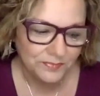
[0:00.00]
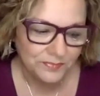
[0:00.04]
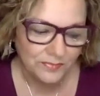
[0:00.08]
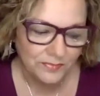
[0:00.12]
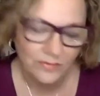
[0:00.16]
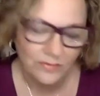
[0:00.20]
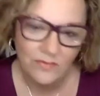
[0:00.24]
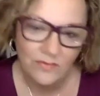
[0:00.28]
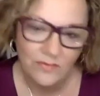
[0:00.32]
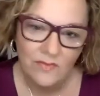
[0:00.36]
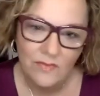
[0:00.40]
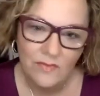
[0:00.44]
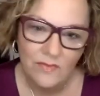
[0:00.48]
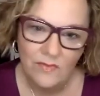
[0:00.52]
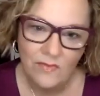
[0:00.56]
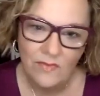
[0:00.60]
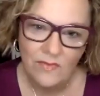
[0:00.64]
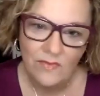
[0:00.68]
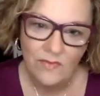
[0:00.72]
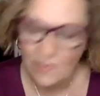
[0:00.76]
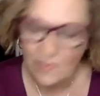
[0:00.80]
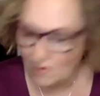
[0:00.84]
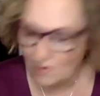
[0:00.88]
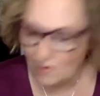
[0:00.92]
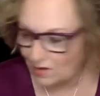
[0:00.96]
Yeah.
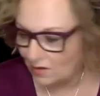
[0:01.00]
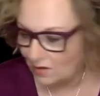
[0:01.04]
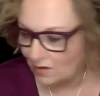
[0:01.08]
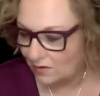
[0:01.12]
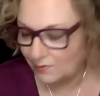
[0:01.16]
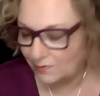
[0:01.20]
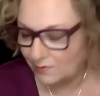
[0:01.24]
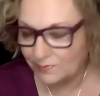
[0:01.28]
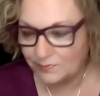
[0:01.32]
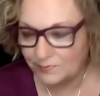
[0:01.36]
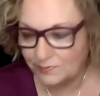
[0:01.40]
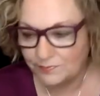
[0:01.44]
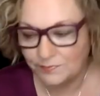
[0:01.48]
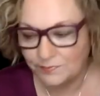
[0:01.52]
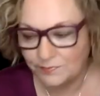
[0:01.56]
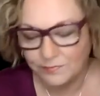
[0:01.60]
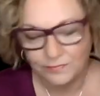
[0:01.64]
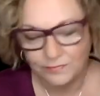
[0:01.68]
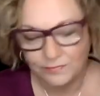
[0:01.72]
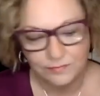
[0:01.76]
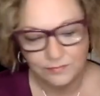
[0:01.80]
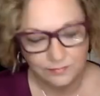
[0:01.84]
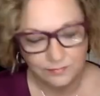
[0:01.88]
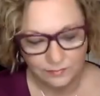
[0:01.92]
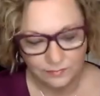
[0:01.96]
Kind
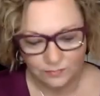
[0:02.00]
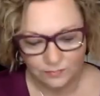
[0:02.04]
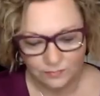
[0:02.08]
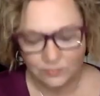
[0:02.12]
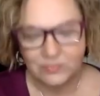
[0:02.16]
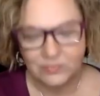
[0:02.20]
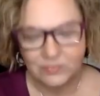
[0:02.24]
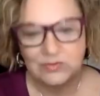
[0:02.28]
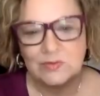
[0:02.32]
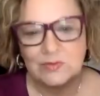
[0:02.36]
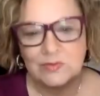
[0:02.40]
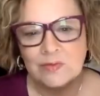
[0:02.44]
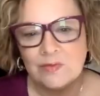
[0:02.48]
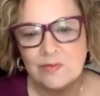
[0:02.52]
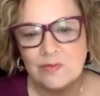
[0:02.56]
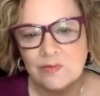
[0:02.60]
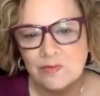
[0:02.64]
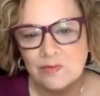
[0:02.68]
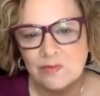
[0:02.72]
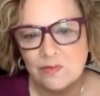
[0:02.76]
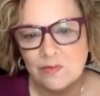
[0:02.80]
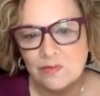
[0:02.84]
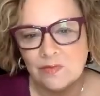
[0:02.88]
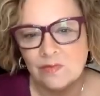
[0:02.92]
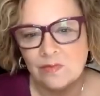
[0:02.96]
of maybe hone in
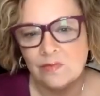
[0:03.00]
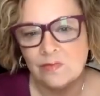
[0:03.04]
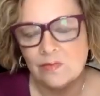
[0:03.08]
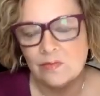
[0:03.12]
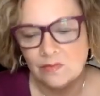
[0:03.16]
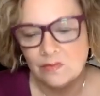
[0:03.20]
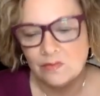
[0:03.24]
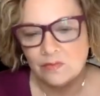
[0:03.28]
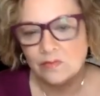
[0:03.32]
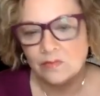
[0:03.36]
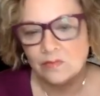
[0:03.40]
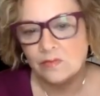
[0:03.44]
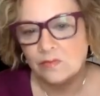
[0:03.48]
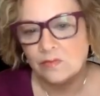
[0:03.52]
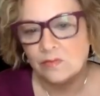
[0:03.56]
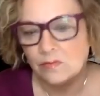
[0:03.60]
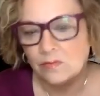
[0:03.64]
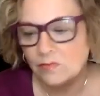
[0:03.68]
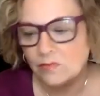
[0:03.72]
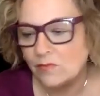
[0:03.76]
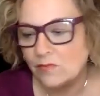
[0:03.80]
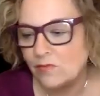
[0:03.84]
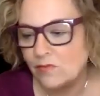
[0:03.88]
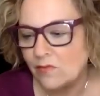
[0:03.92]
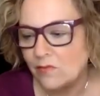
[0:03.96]
on
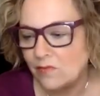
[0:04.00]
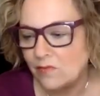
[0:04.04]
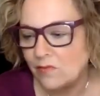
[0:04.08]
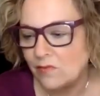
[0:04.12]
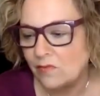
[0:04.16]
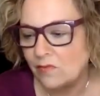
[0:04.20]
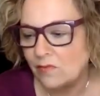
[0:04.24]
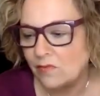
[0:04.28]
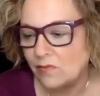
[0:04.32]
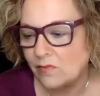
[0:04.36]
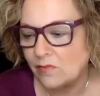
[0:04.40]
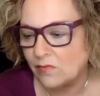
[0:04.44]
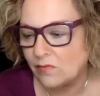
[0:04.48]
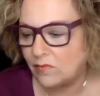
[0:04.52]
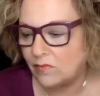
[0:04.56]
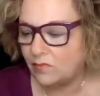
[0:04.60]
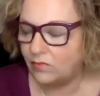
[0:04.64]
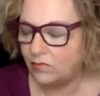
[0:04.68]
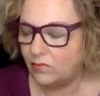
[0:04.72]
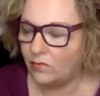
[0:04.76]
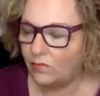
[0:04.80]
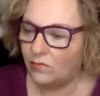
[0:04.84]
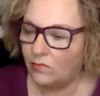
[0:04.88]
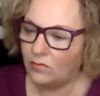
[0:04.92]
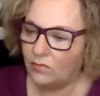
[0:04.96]
specifics of
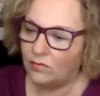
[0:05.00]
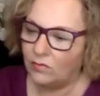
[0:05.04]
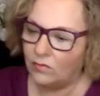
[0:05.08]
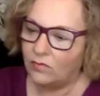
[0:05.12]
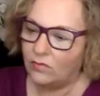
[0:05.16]
like